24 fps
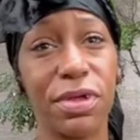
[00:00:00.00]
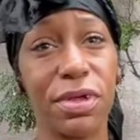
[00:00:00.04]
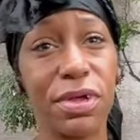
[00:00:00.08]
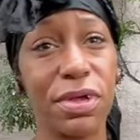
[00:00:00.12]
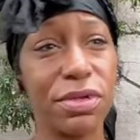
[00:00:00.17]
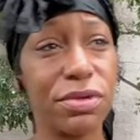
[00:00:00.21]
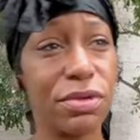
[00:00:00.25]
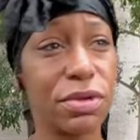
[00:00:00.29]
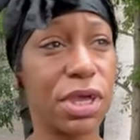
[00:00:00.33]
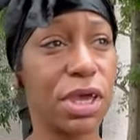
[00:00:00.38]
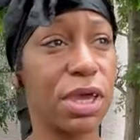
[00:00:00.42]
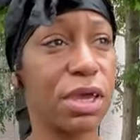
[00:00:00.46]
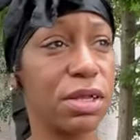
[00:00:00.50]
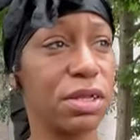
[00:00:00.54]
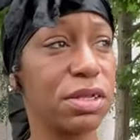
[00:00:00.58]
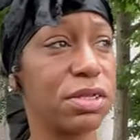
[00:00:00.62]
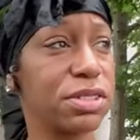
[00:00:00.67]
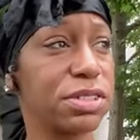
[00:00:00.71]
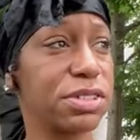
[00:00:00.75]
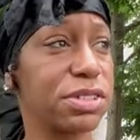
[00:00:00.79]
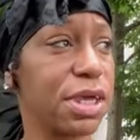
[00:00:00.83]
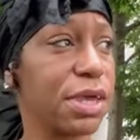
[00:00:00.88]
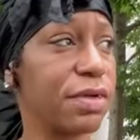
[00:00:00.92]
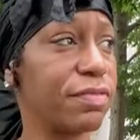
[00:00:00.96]
You
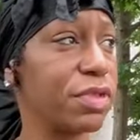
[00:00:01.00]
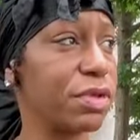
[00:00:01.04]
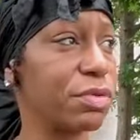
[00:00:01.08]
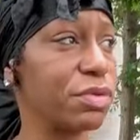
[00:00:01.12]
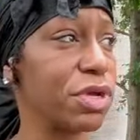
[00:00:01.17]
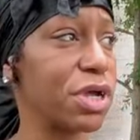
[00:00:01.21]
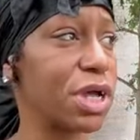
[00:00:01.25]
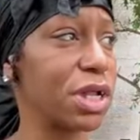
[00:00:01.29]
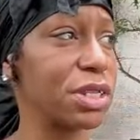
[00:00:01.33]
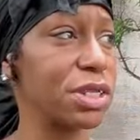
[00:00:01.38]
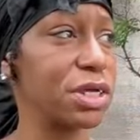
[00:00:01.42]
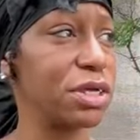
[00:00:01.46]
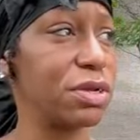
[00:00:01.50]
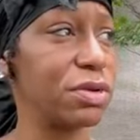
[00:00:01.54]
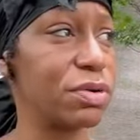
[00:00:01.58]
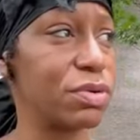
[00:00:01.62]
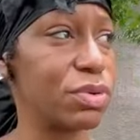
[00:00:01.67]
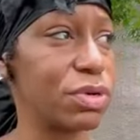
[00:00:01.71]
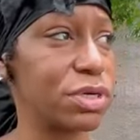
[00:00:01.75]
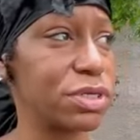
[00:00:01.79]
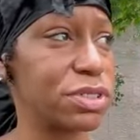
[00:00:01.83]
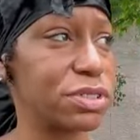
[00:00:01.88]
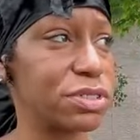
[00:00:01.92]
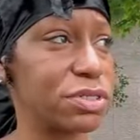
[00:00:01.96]
can't save them. You can lead a
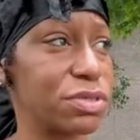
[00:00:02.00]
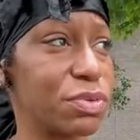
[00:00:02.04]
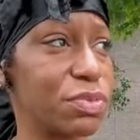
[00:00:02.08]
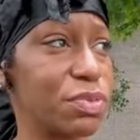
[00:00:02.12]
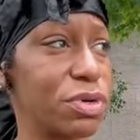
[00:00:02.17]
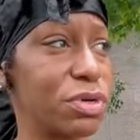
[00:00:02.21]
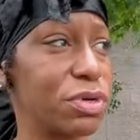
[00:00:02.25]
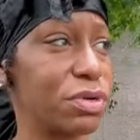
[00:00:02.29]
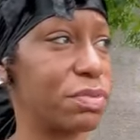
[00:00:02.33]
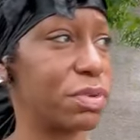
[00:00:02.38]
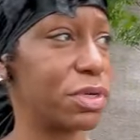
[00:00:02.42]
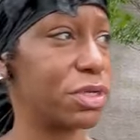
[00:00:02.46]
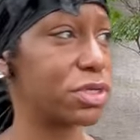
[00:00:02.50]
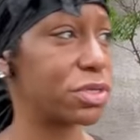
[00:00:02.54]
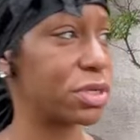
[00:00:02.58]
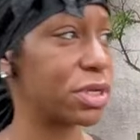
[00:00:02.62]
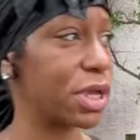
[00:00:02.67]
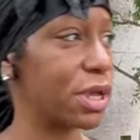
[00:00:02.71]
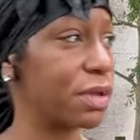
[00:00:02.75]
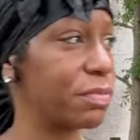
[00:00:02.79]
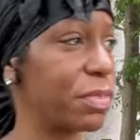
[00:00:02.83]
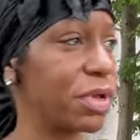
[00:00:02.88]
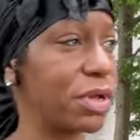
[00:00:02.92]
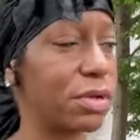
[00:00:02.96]
horse to water, but you
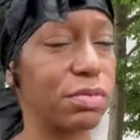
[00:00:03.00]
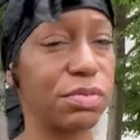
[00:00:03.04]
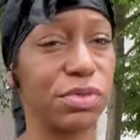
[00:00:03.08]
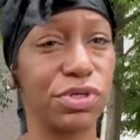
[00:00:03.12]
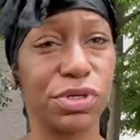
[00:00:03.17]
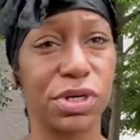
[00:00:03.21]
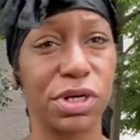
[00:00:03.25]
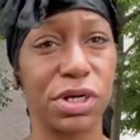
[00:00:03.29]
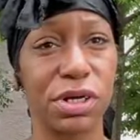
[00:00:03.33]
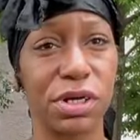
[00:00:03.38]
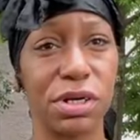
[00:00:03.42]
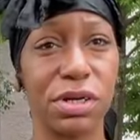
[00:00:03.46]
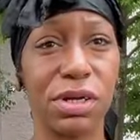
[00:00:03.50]
can't make them drink.